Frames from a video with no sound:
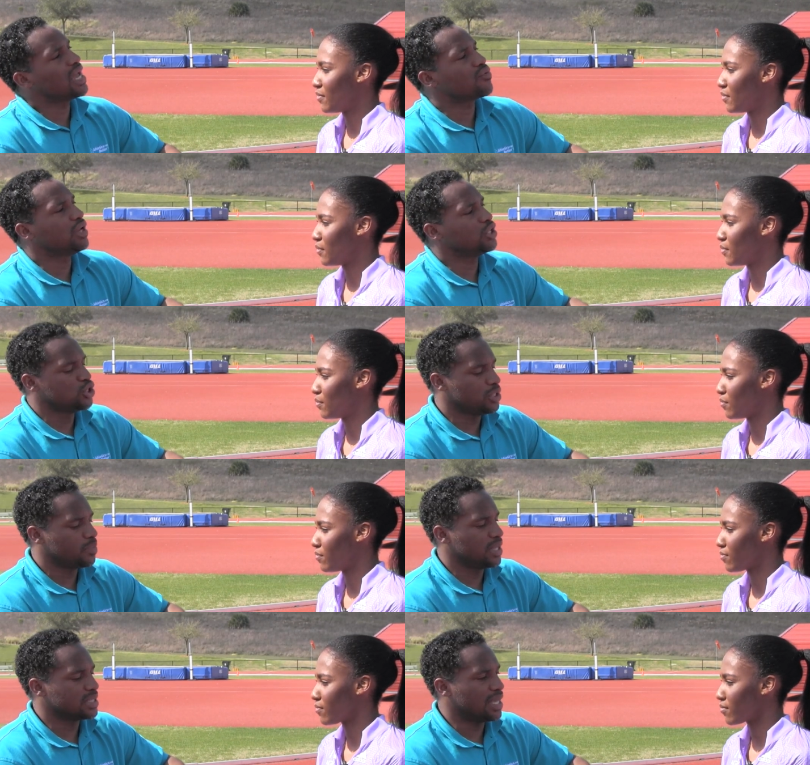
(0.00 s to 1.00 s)
Speaker 1: that relationship
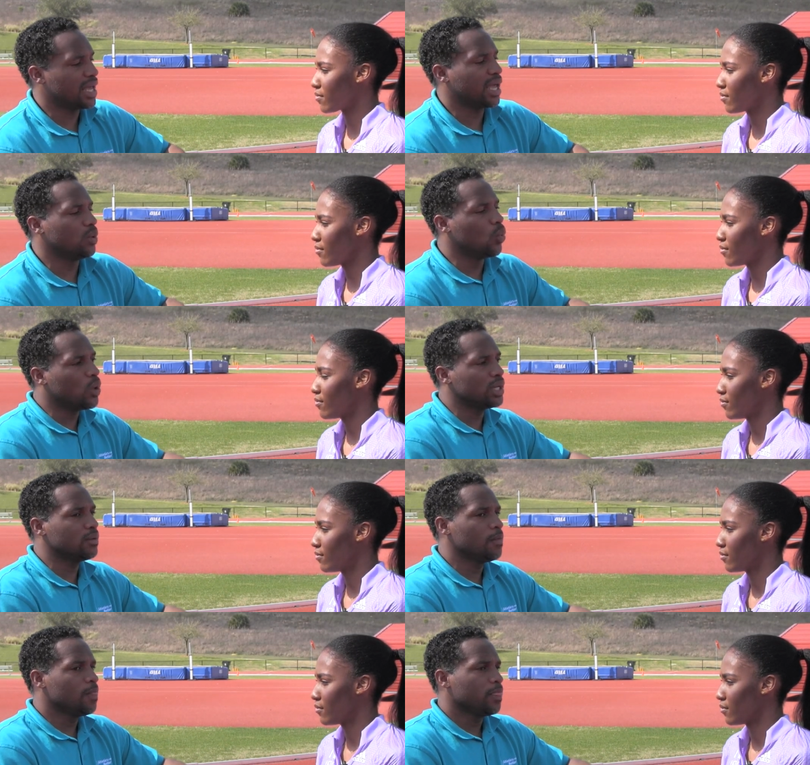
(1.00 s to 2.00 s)
is like and what
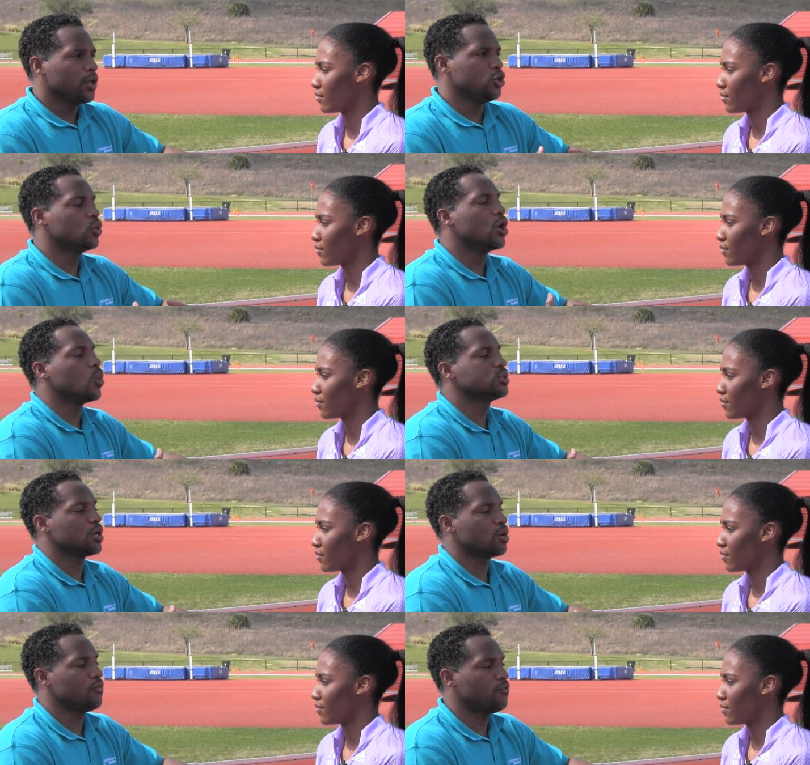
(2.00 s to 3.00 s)
you go to
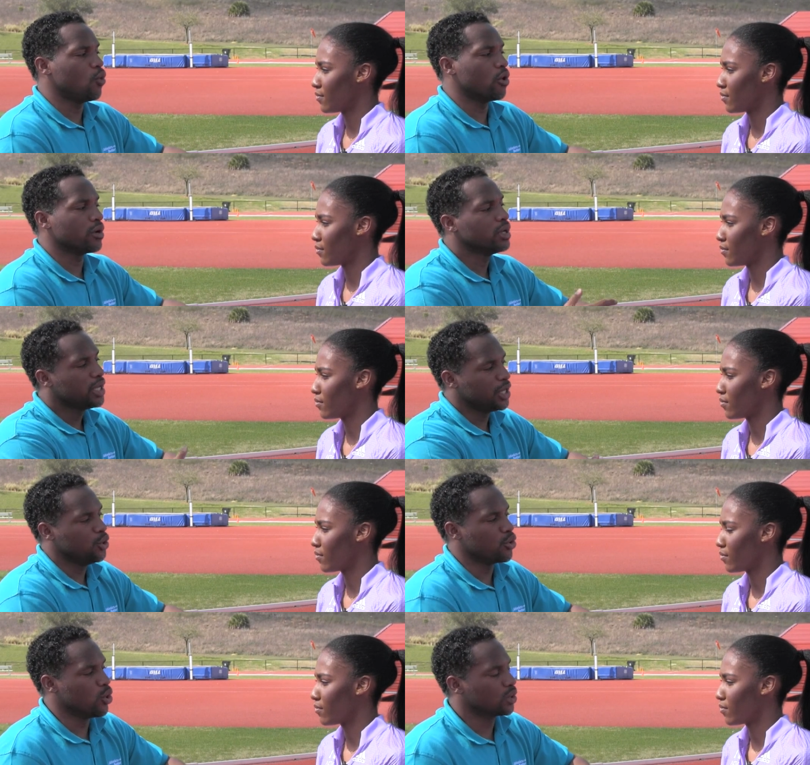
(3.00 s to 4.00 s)
her for in
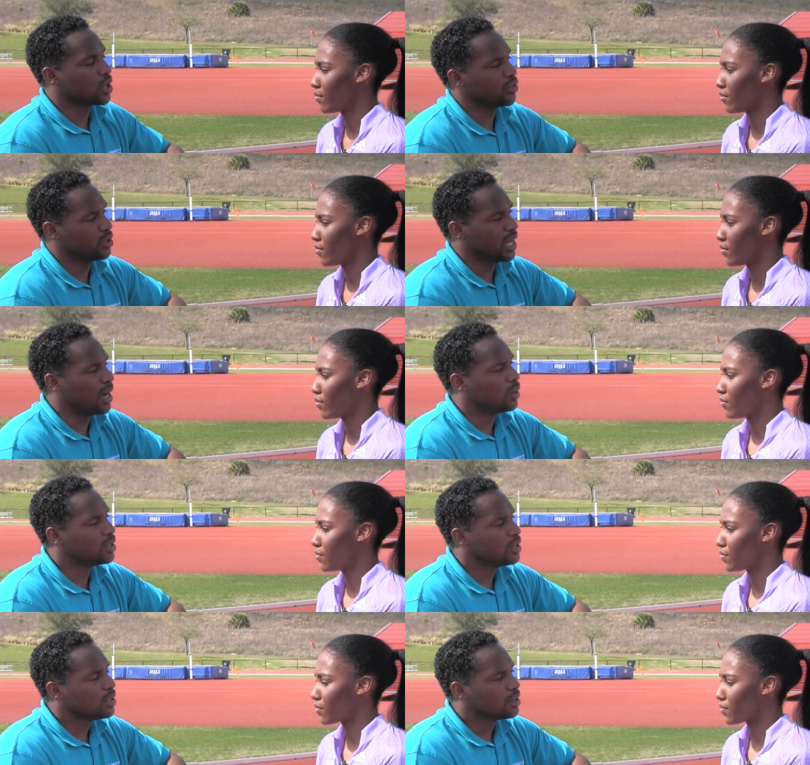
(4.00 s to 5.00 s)
your own career now.
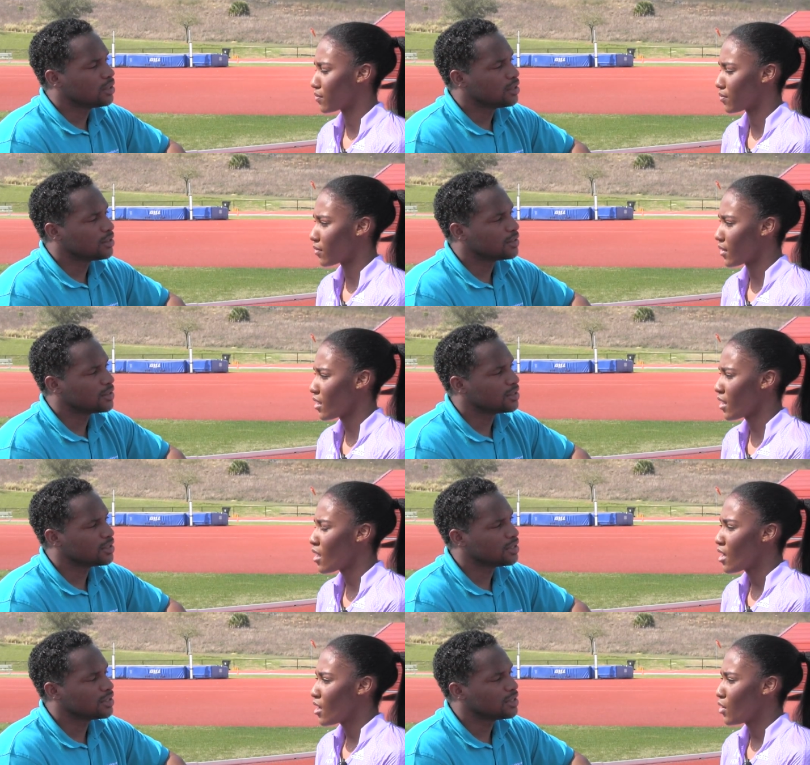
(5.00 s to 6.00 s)

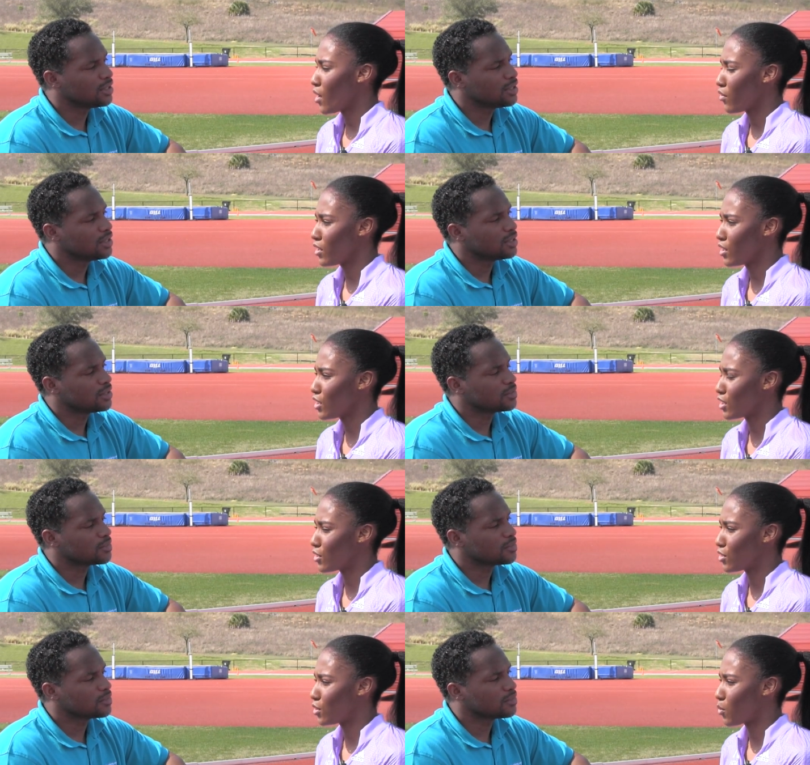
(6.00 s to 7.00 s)
Speaker 2: You know, I really look
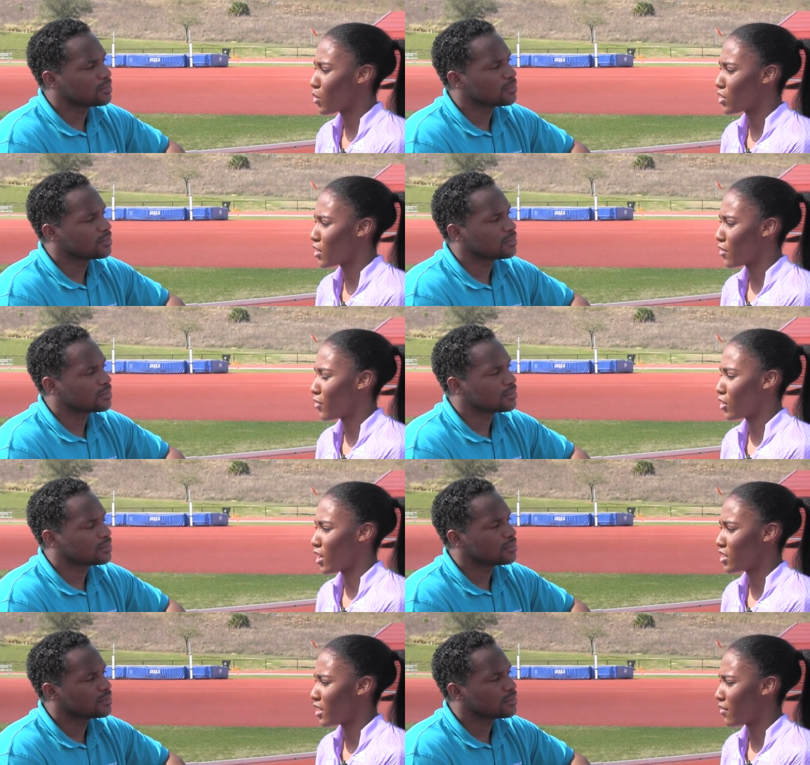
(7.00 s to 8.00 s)
towards her for
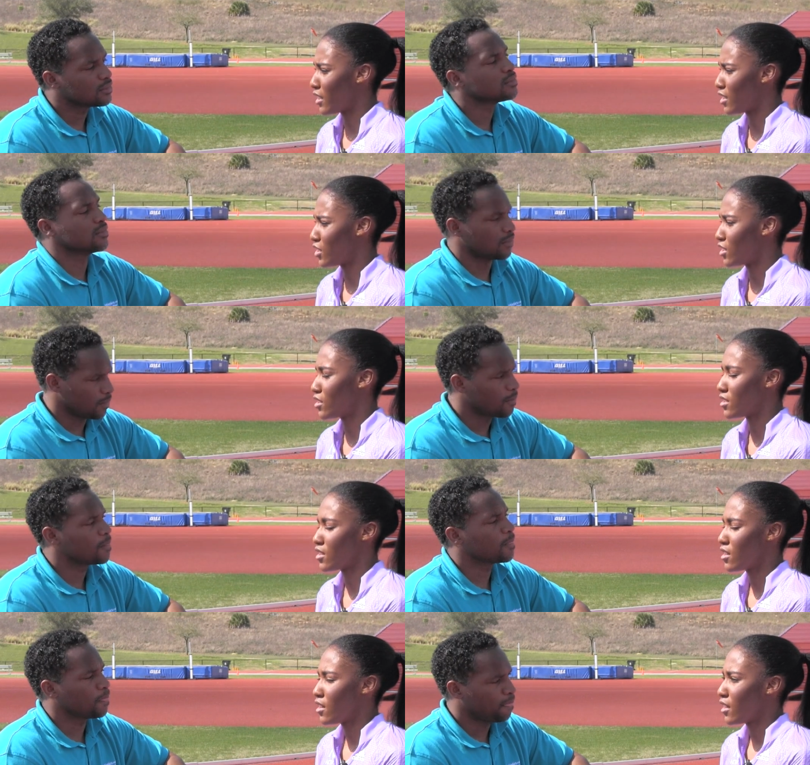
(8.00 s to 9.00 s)
longevity.
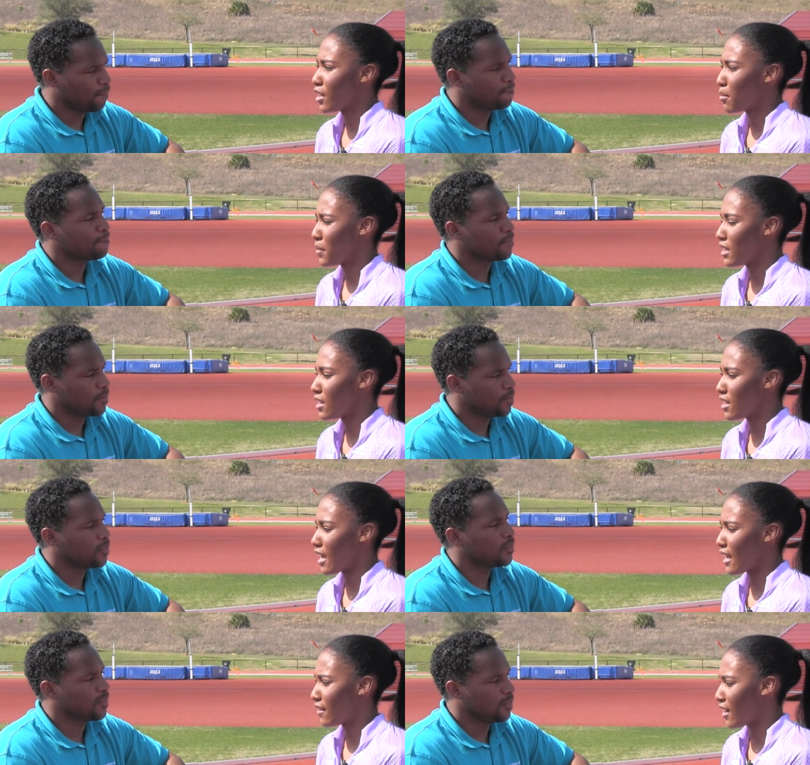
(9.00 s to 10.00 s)
She's competed
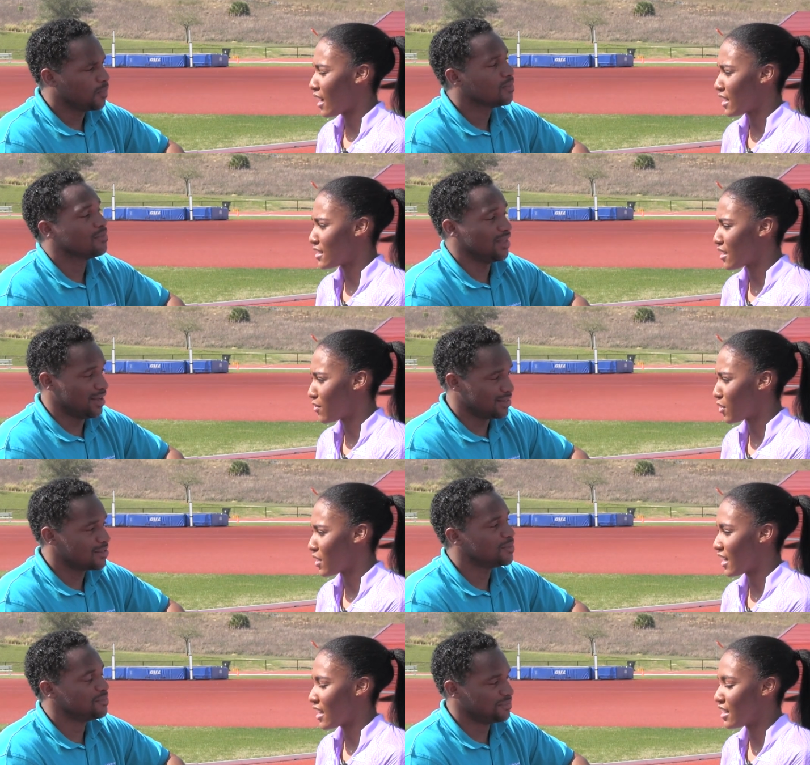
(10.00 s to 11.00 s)
at the highest level
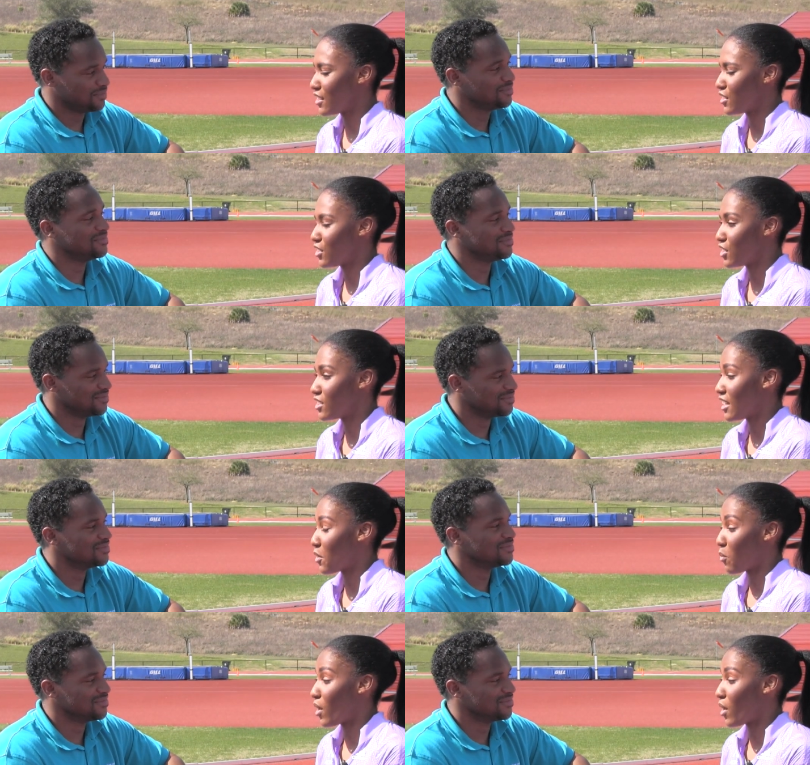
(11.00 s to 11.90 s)
yes. and she's done it